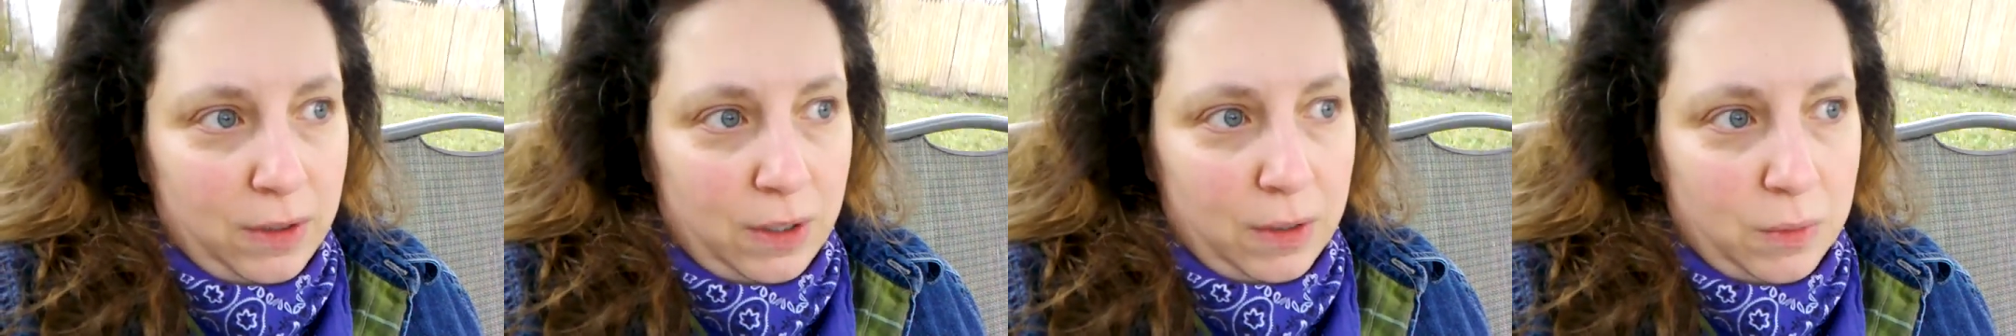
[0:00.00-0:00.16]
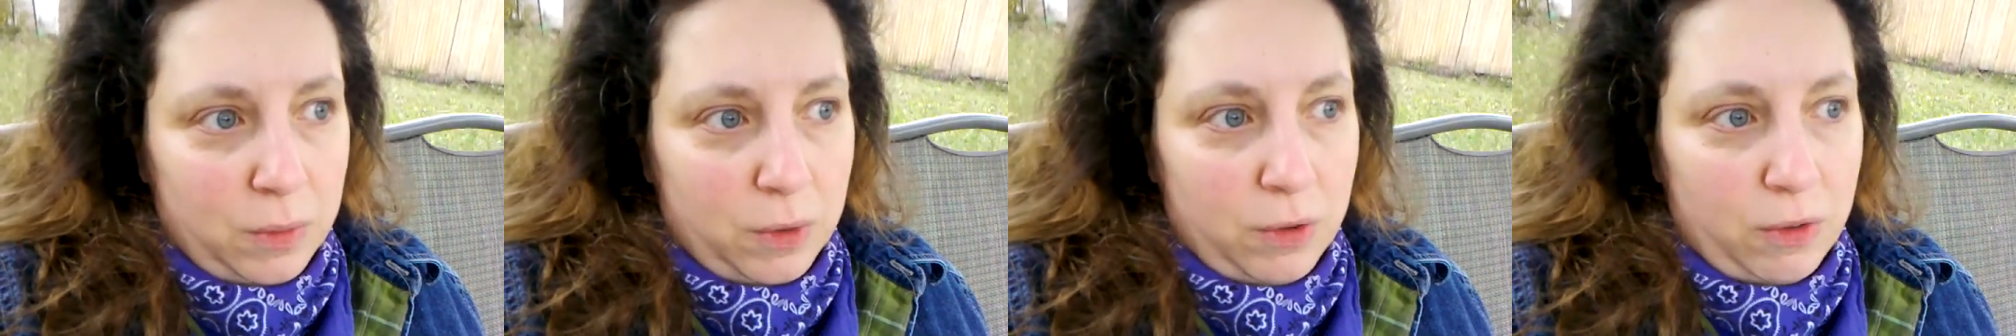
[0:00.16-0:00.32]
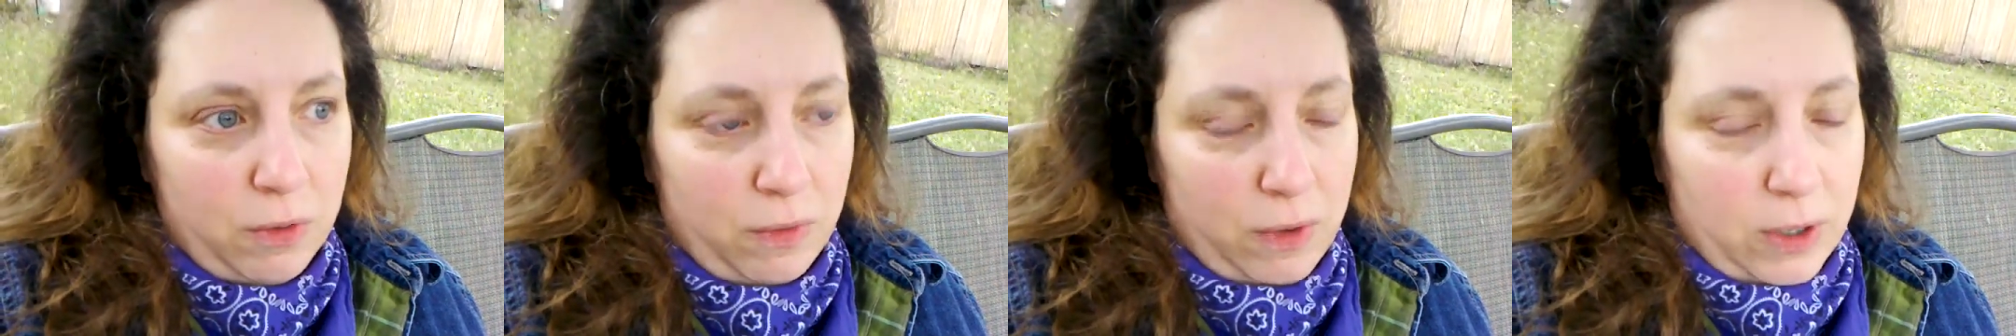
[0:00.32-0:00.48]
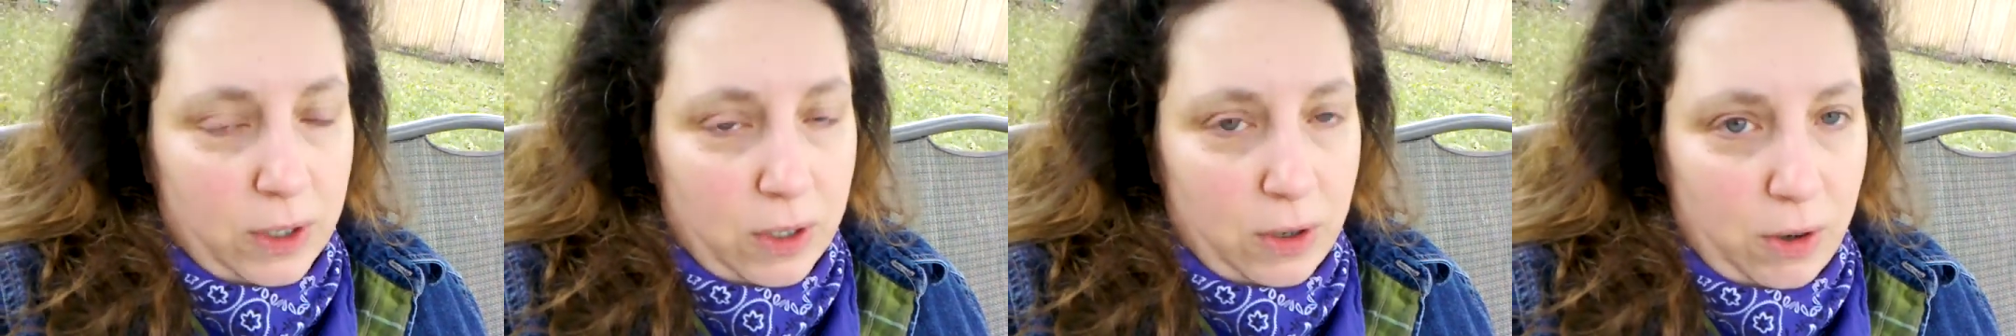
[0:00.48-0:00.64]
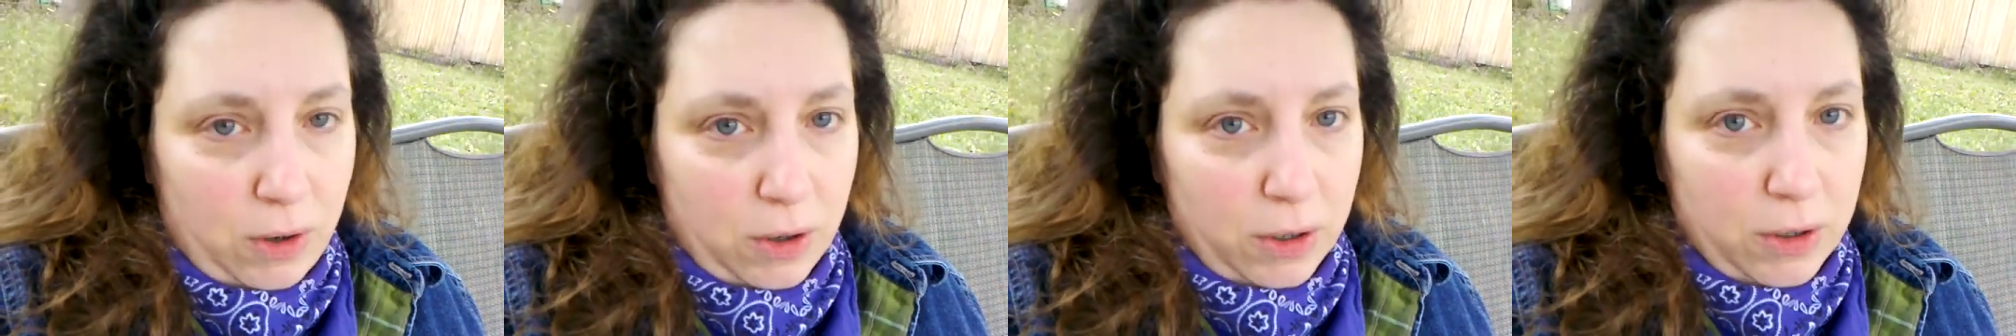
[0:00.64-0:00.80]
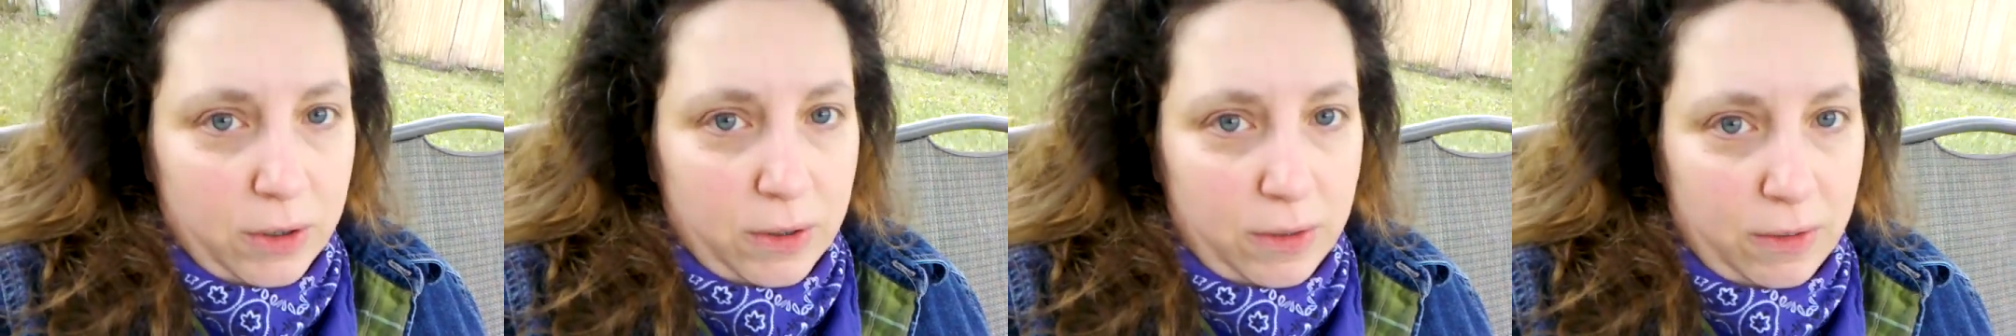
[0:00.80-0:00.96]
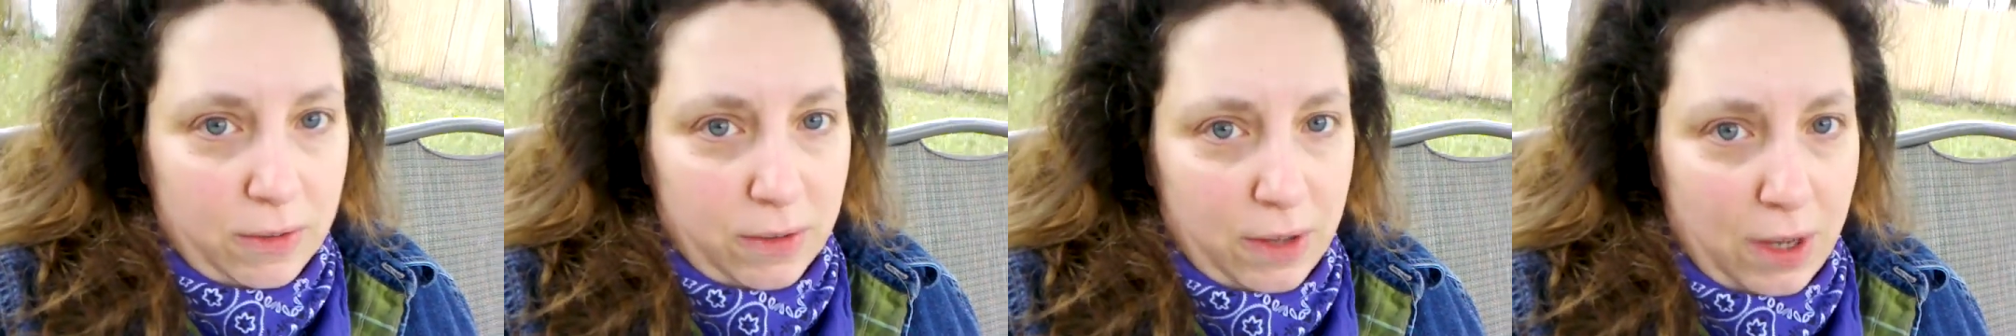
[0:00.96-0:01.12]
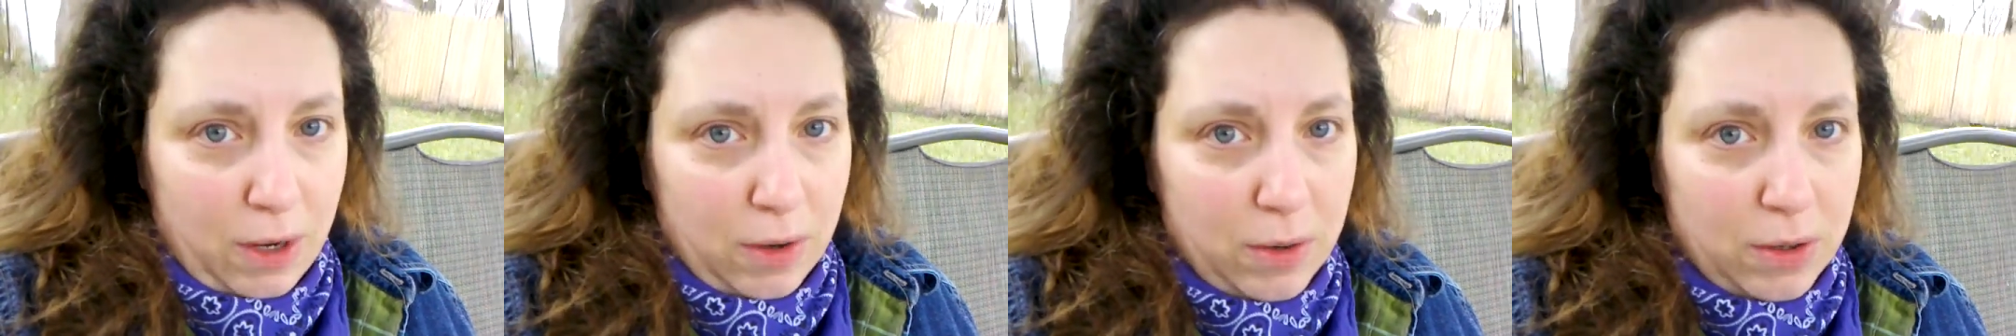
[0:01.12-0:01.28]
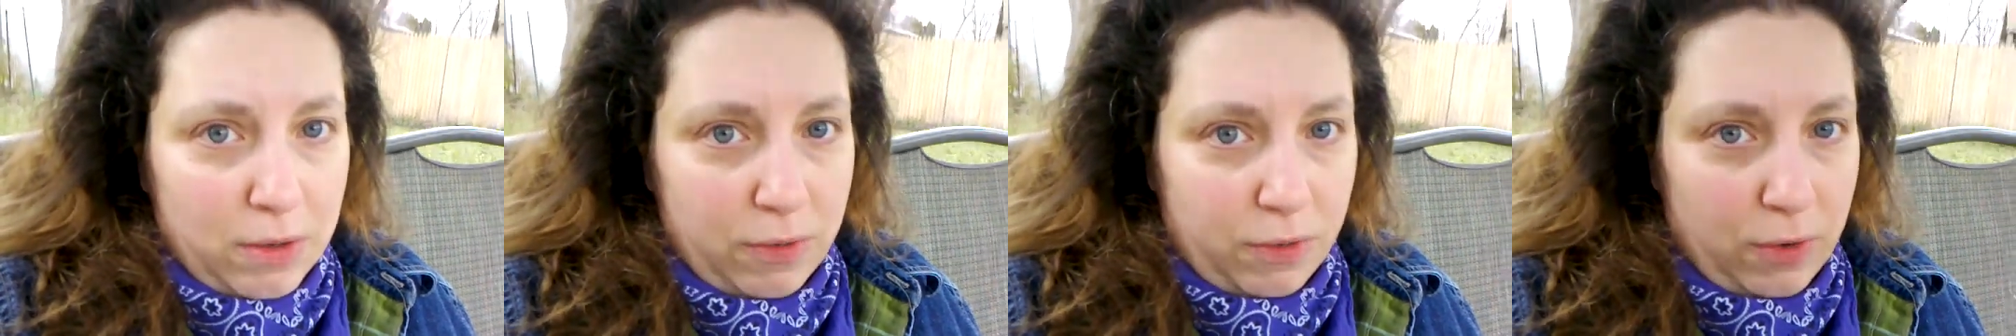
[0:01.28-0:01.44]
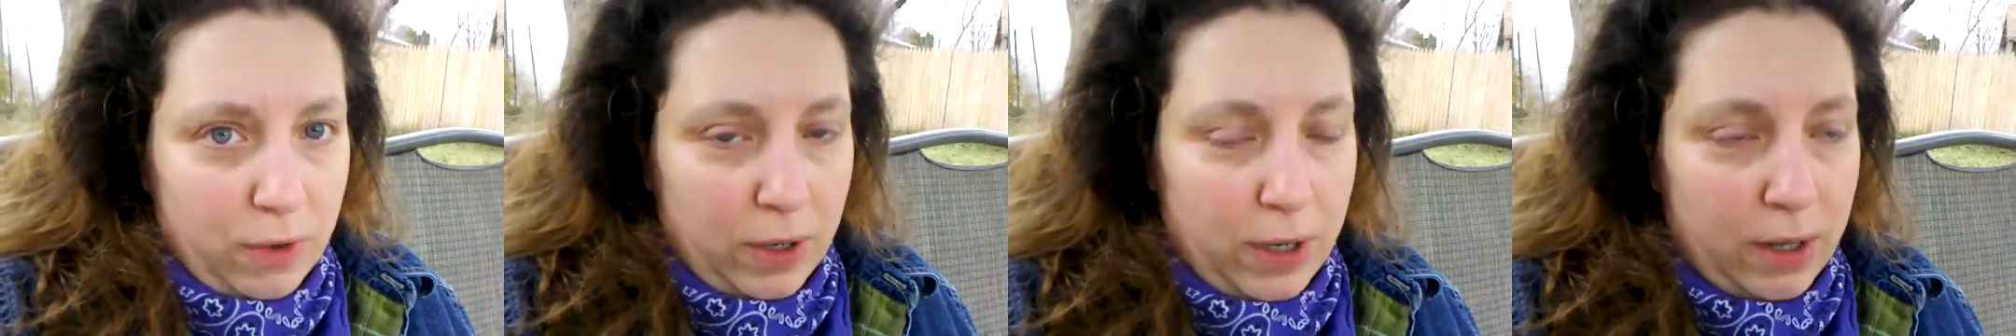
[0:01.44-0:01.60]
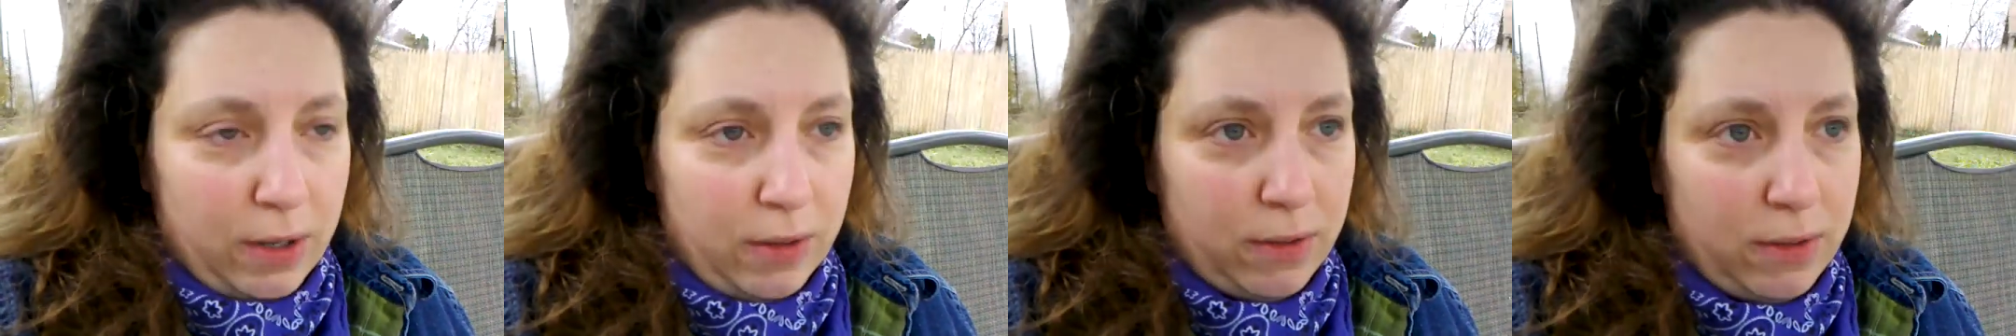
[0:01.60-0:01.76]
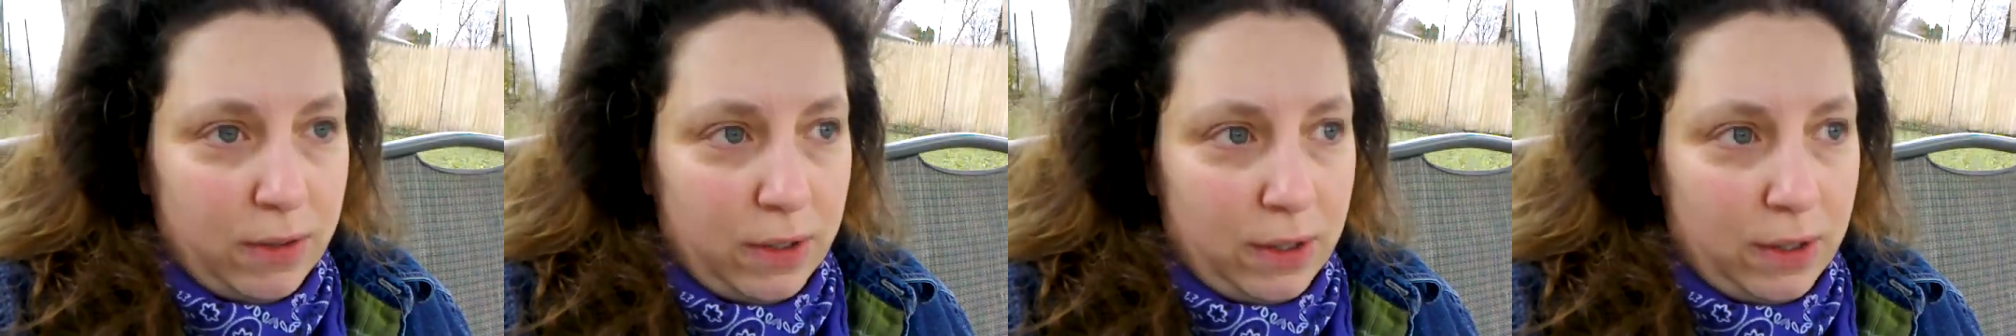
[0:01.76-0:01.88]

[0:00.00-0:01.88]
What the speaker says: it was very hard and scary for us,